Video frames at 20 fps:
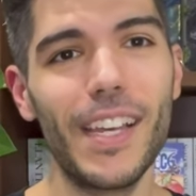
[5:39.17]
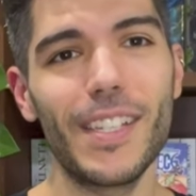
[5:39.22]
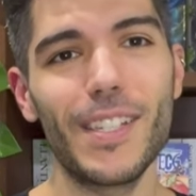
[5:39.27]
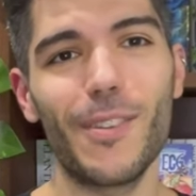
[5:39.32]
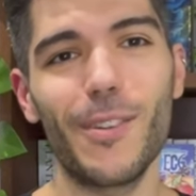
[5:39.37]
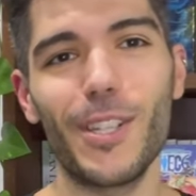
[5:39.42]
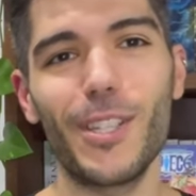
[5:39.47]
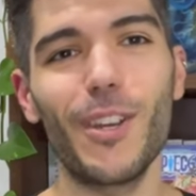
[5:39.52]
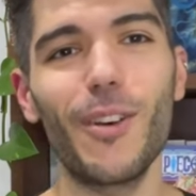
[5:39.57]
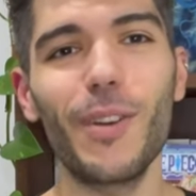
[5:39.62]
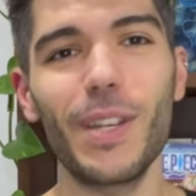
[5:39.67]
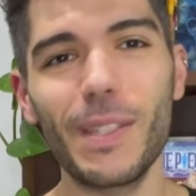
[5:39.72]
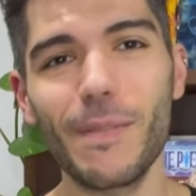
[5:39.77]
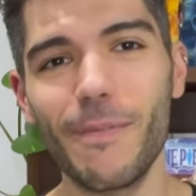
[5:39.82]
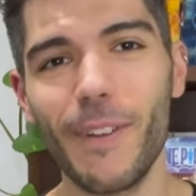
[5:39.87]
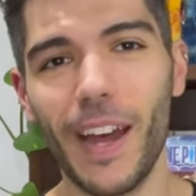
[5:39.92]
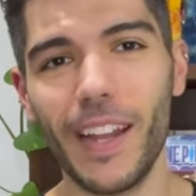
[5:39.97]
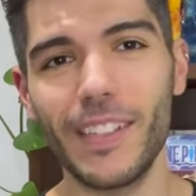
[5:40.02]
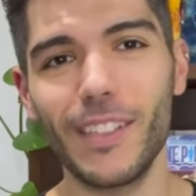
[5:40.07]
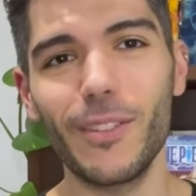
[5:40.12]
so it's always
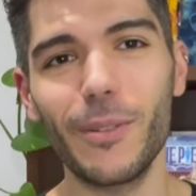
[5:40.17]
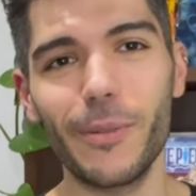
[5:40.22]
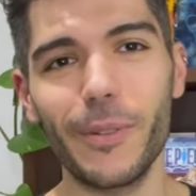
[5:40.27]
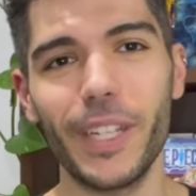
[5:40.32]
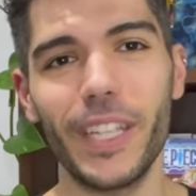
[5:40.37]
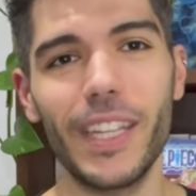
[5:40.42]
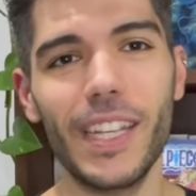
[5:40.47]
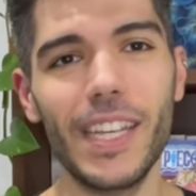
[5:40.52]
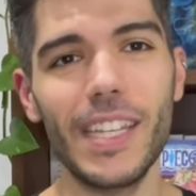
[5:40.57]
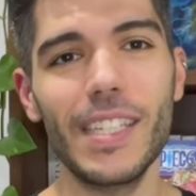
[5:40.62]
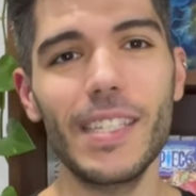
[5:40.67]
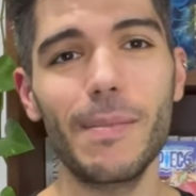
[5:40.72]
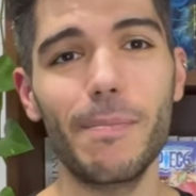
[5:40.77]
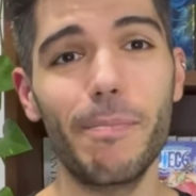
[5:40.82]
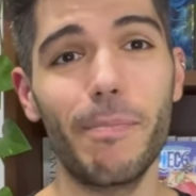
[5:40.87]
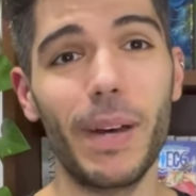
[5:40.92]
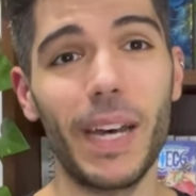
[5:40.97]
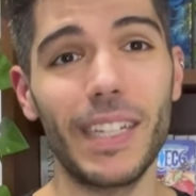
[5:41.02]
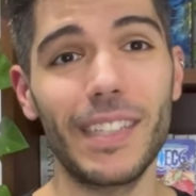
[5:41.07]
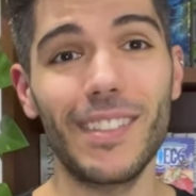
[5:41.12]
fun to read these,
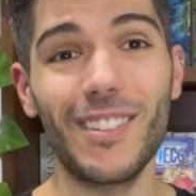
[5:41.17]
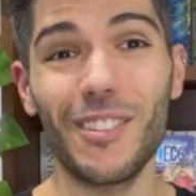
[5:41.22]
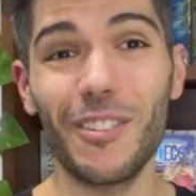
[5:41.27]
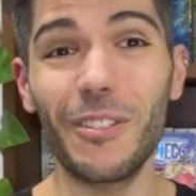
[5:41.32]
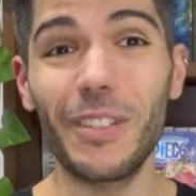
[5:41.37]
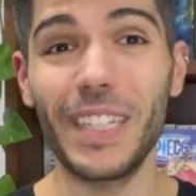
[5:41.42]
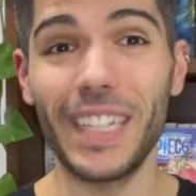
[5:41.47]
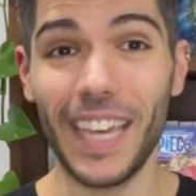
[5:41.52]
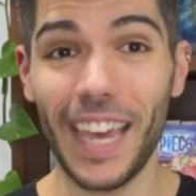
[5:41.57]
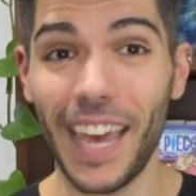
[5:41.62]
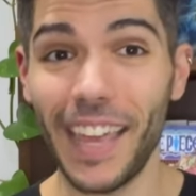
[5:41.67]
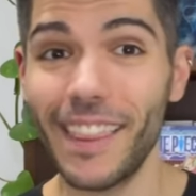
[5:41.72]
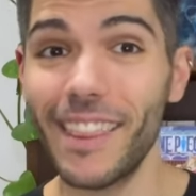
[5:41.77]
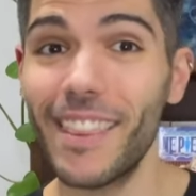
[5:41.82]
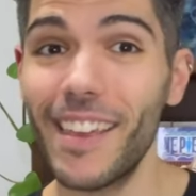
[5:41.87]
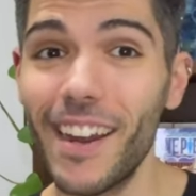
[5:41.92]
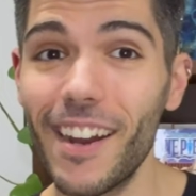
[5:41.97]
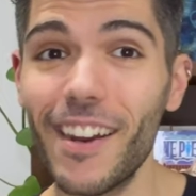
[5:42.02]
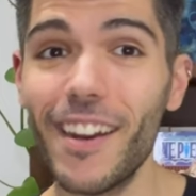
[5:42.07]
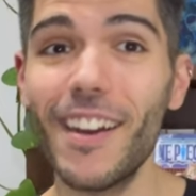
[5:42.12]
but to
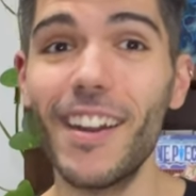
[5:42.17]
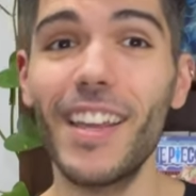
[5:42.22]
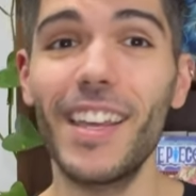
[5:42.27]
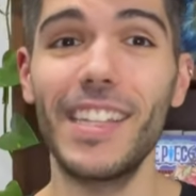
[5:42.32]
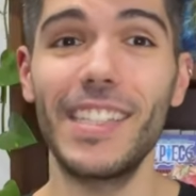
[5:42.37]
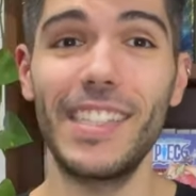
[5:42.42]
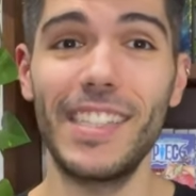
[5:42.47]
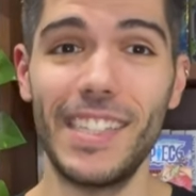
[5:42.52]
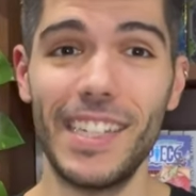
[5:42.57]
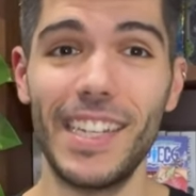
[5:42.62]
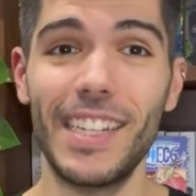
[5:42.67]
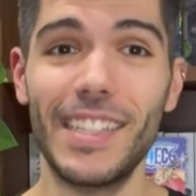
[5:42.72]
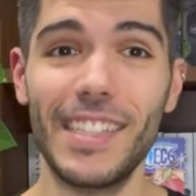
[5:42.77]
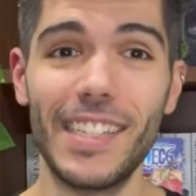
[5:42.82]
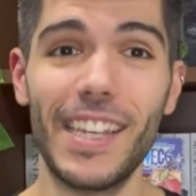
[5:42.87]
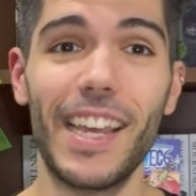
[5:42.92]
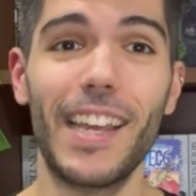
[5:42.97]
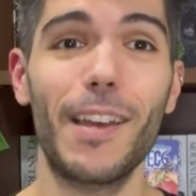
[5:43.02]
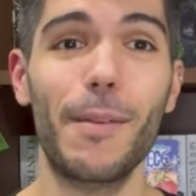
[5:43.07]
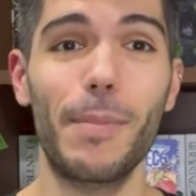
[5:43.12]
get there, it did
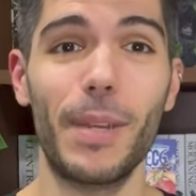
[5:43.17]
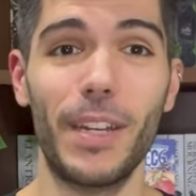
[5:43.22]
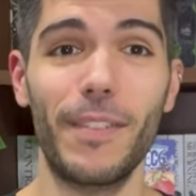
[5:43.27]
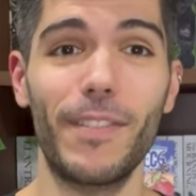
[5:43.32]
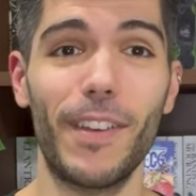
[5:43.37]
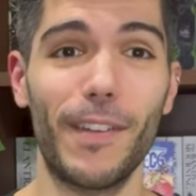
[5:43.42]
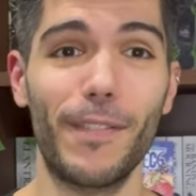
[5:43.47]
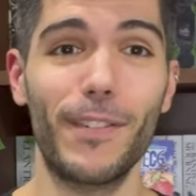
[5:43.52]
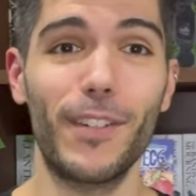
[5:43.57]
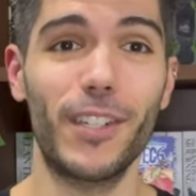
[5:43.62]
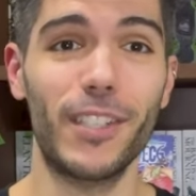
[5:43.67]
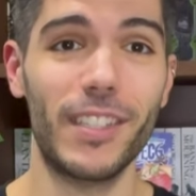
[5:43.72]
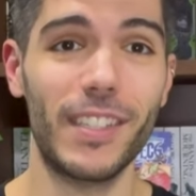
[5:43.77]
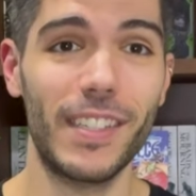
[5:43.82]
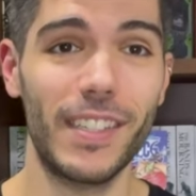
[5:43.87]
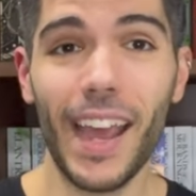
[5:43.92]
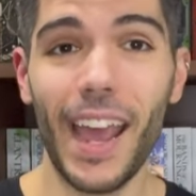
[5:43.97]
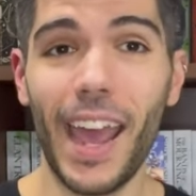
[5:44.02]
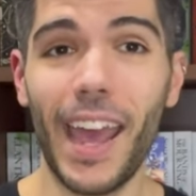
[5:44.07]
take a bit of effort.